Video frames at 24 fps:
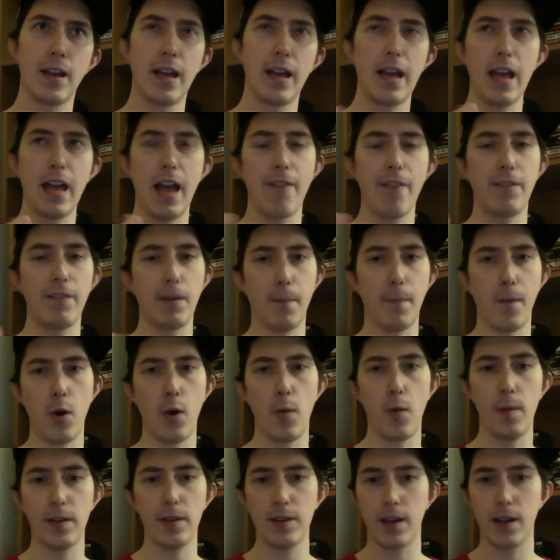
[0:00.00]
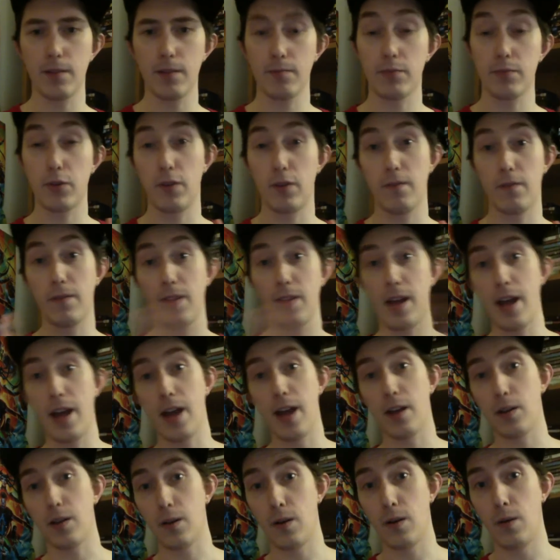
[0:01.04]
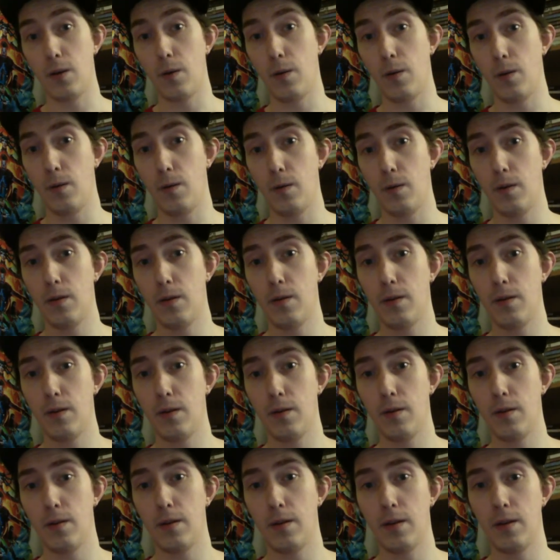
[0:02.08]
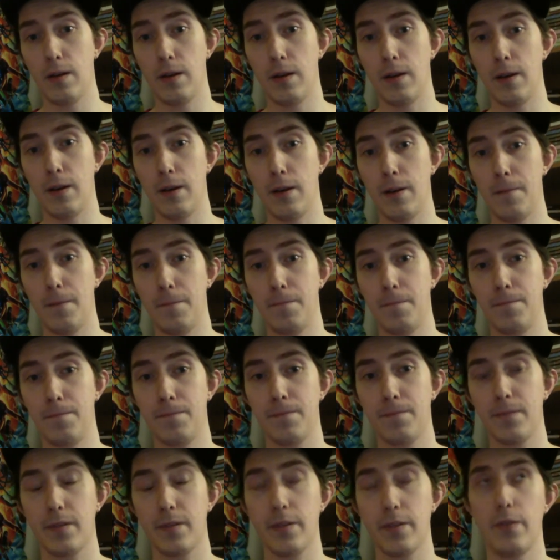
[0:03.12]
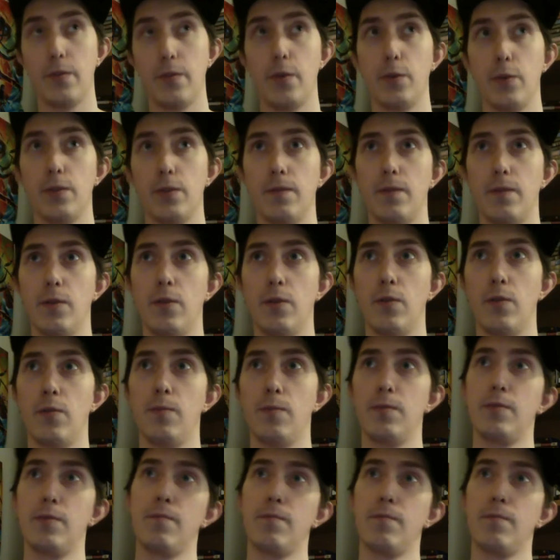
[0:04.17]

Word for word: having moments that sort of echo uh, those films,